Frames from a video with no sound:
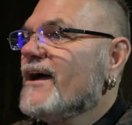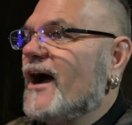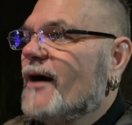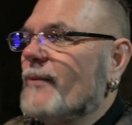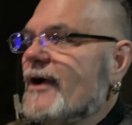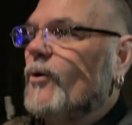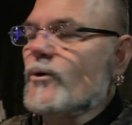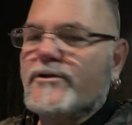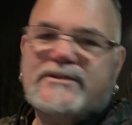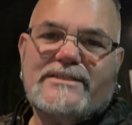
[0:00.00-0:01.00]
Um, I
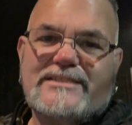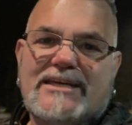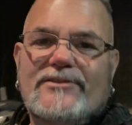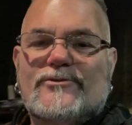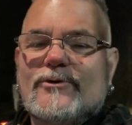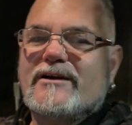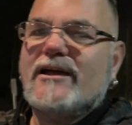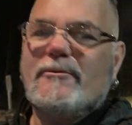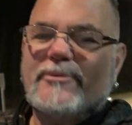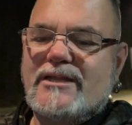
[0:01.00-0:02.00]
ordered the seat through a
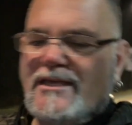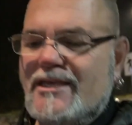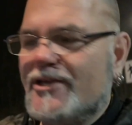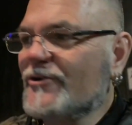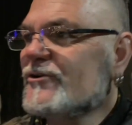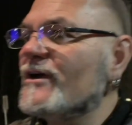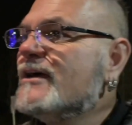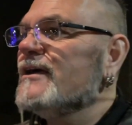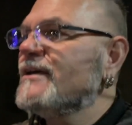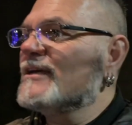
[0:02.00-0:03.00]
company here
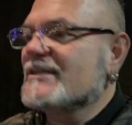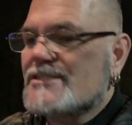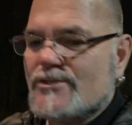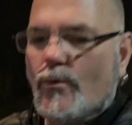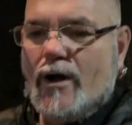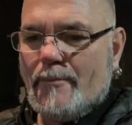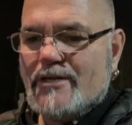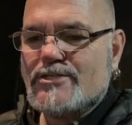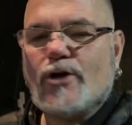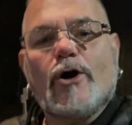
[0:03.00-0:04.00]
in
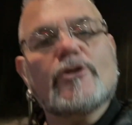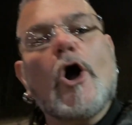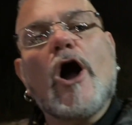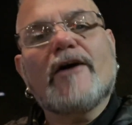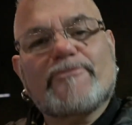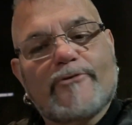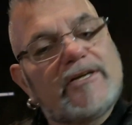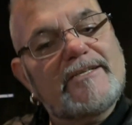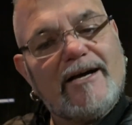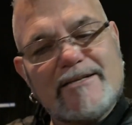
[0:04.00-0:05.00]
Squamish called Off
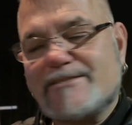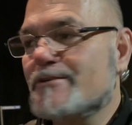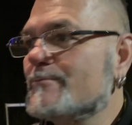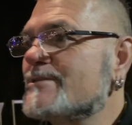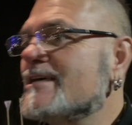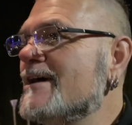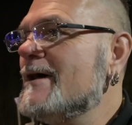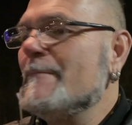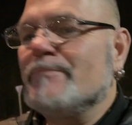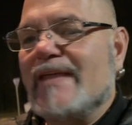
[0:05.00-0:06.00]
Grid Customs,
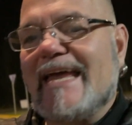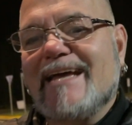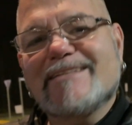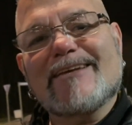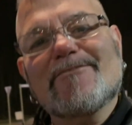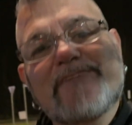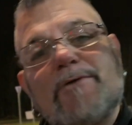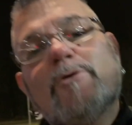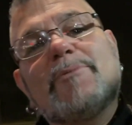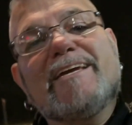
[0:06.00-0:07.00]
and they
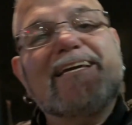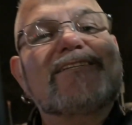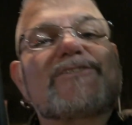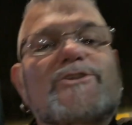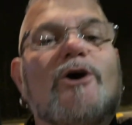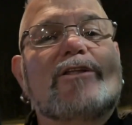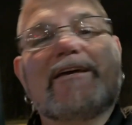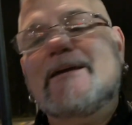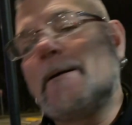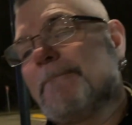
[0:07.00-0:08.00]
will be
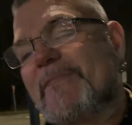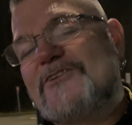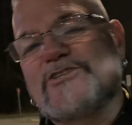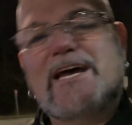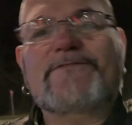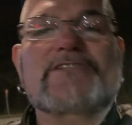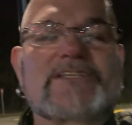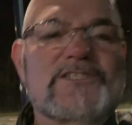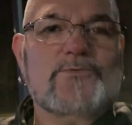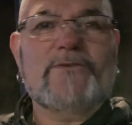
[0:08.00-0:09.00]
installing Jeff's
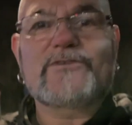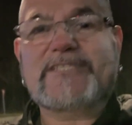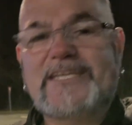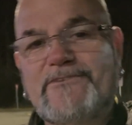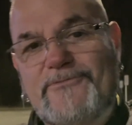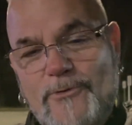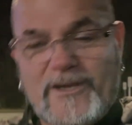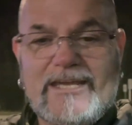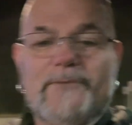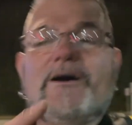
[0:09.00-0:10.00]
swivel seat for
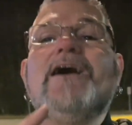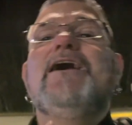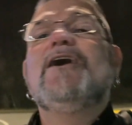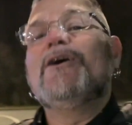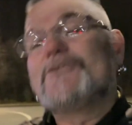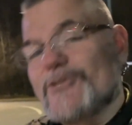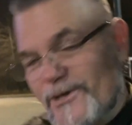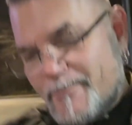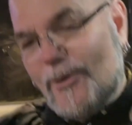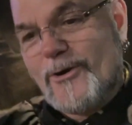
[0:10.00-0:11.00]
him
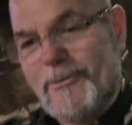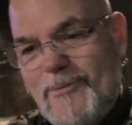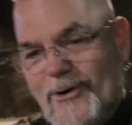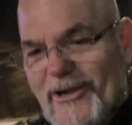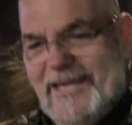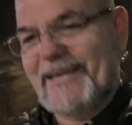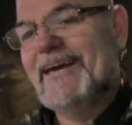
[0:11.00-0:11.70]
tomorrow morning.